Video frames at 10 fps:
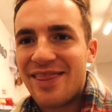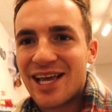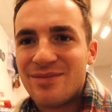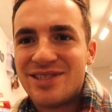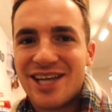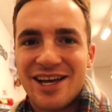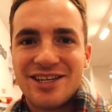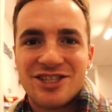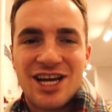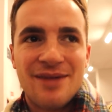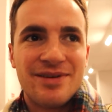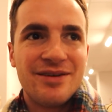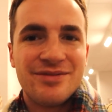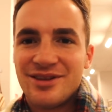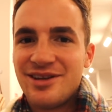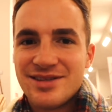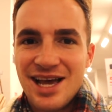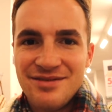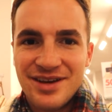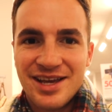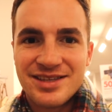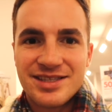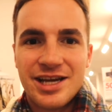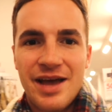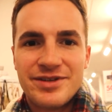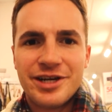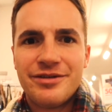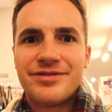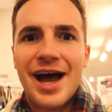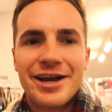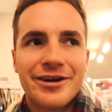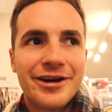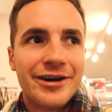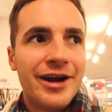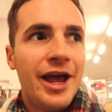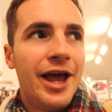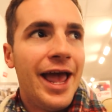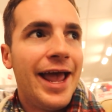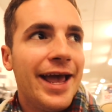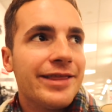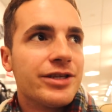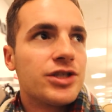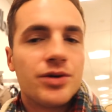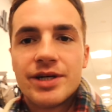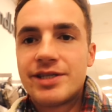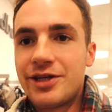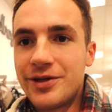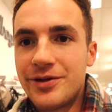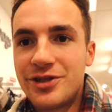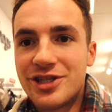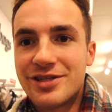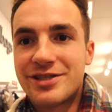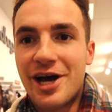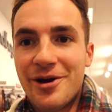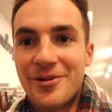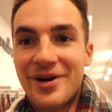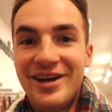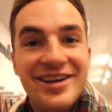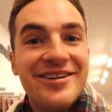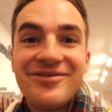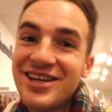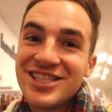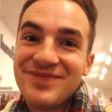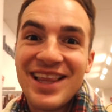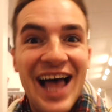I think I'm done shopping for Lil's outfits. Now I have to go find her, and the store is huge, so wish me